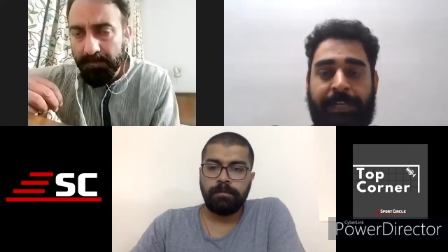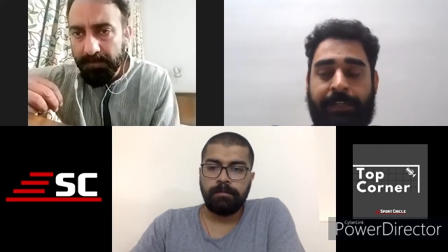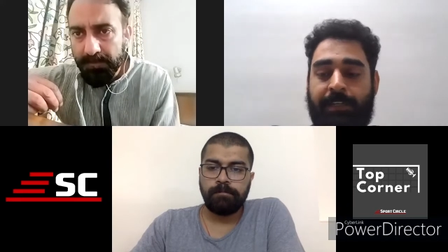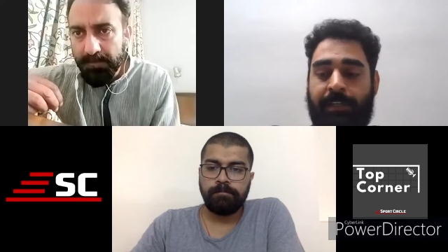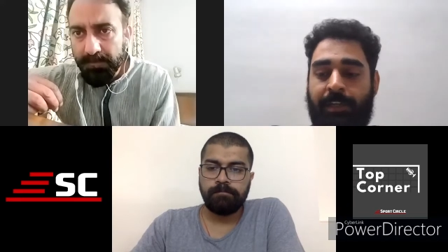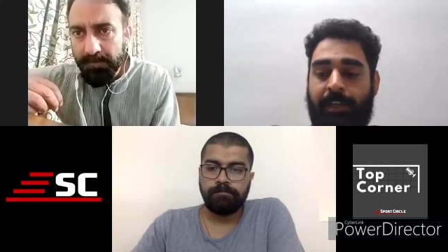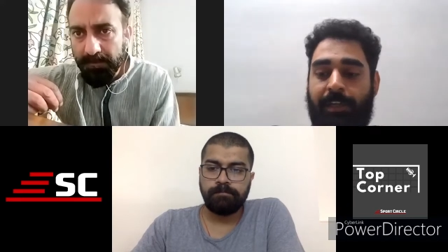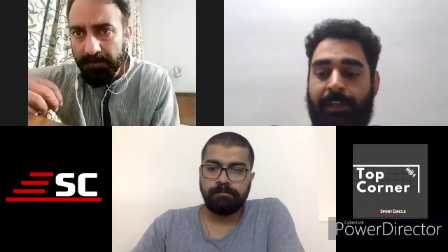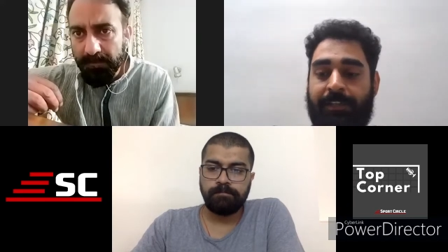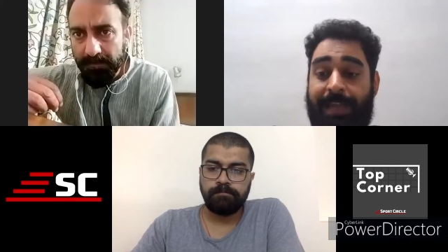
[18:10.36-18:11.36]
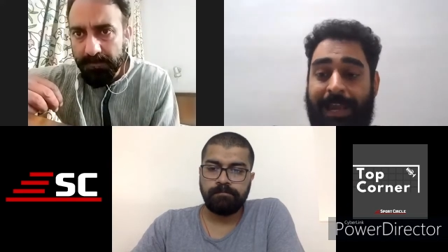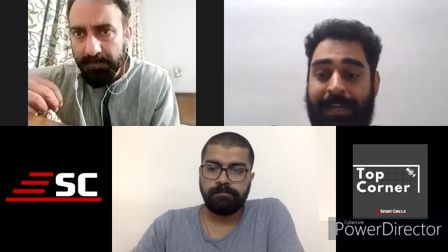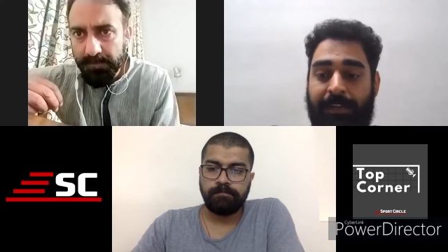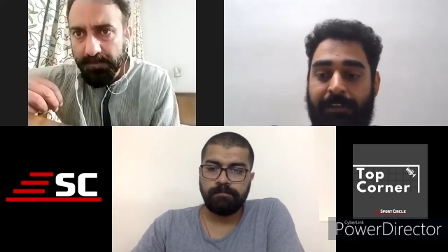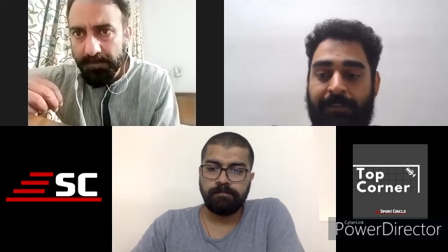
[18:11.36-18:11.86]
Speaker 1: 90.
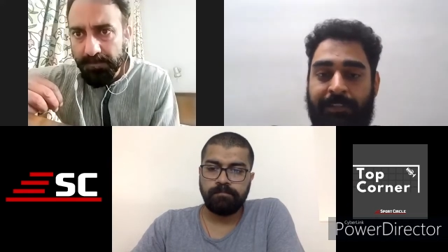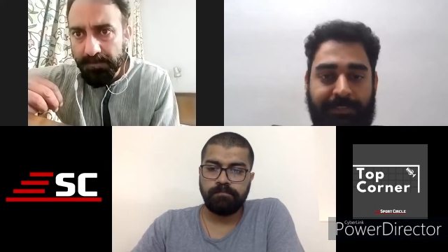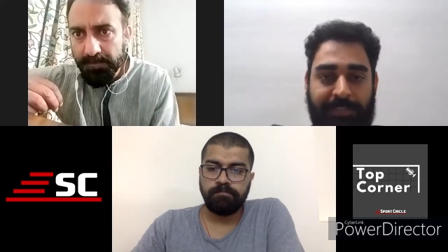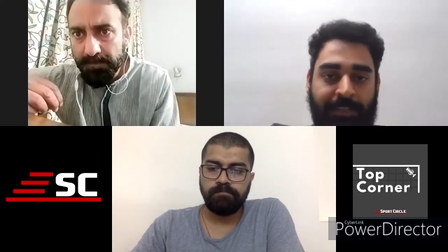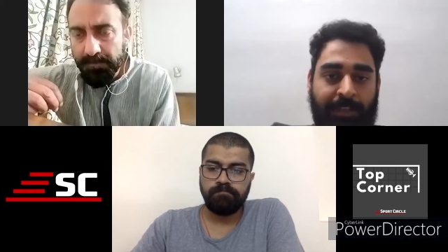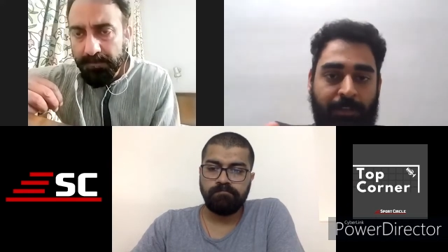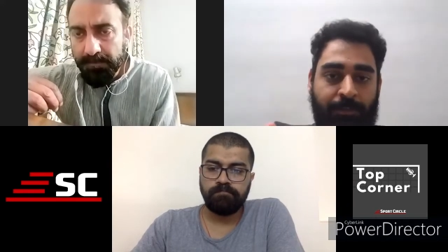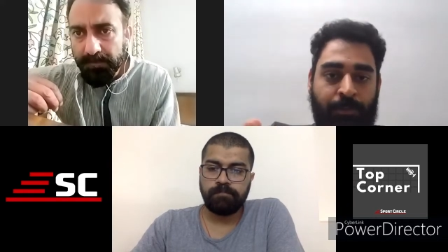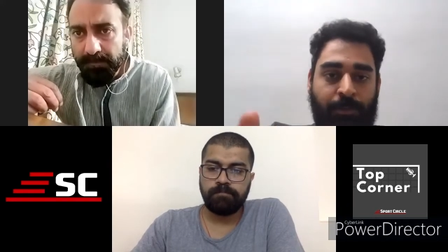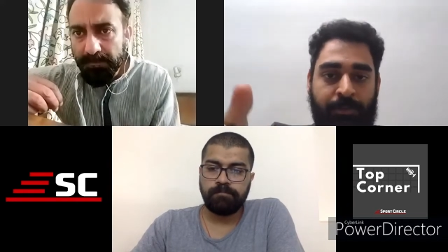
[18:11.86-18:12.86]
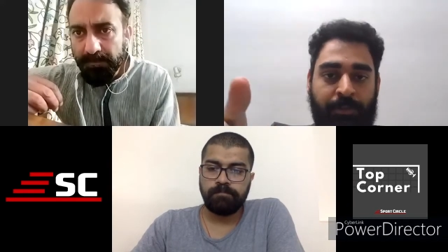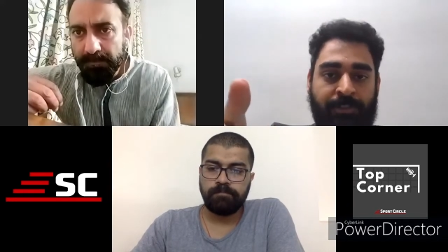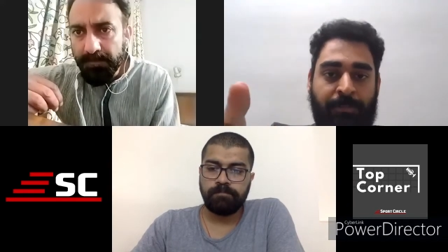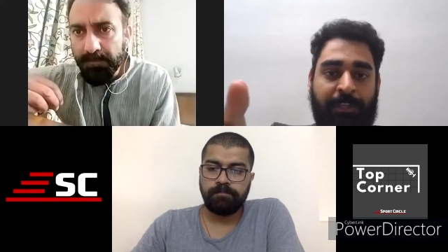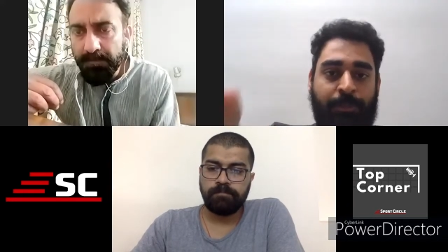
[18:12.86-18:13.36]
And this, I think, you know,
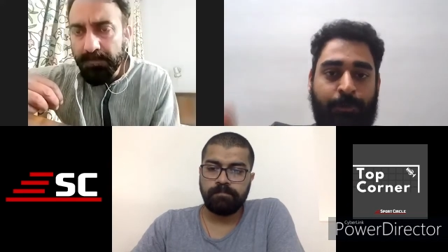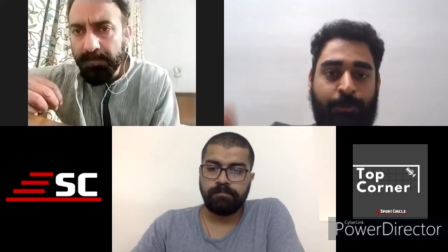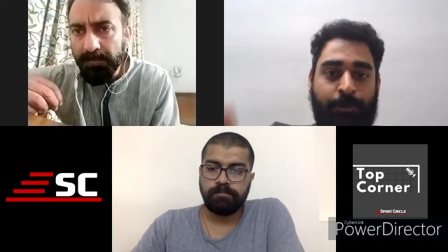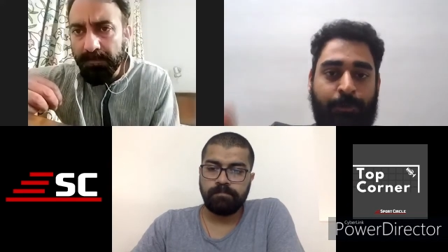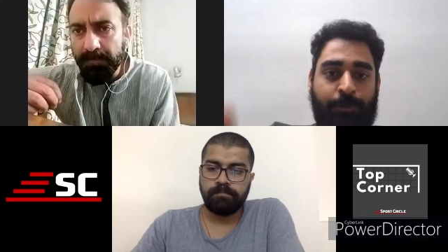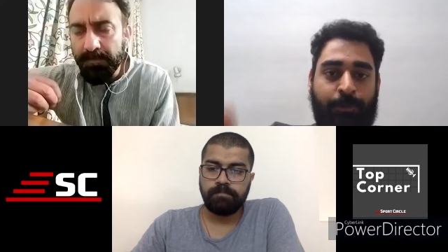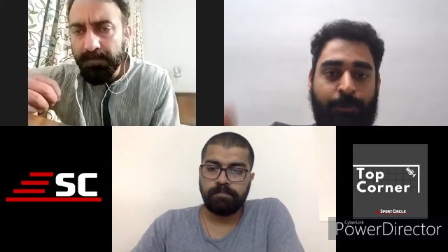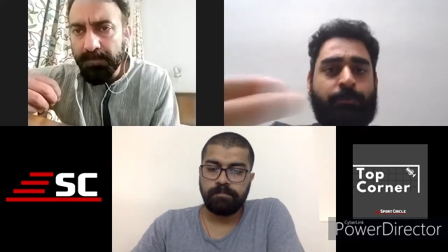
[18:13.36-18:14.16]
Jimmy, you know, I know,